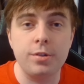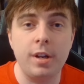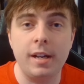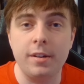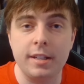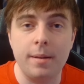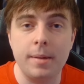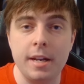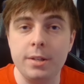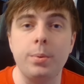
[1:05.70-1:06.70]
check out the game that
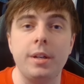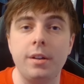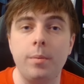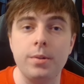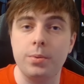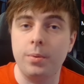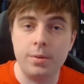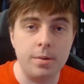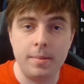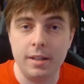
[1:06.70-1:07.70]
he's working on, which will
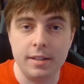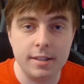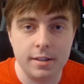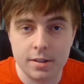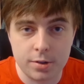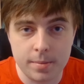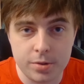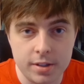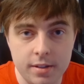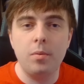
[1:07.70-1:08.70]
also be linked in the
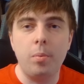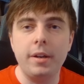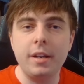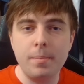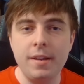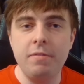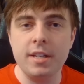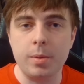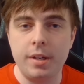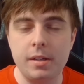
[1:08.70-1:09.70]
description. One of the main things
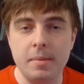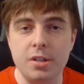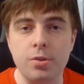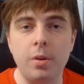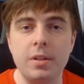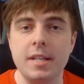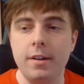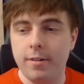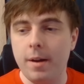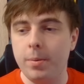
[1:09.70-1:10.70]
I wanted to make sure is that
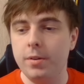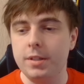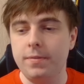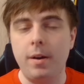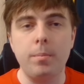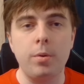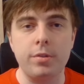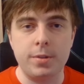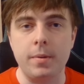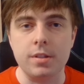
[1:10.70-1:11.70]
grapple hooks felt more
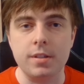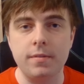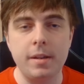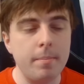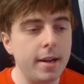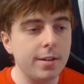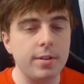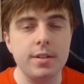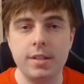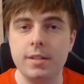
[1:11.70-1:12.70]
responsive. The main
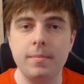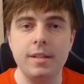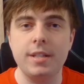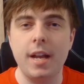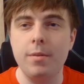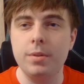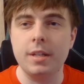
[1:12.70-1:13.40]
criticism is that it was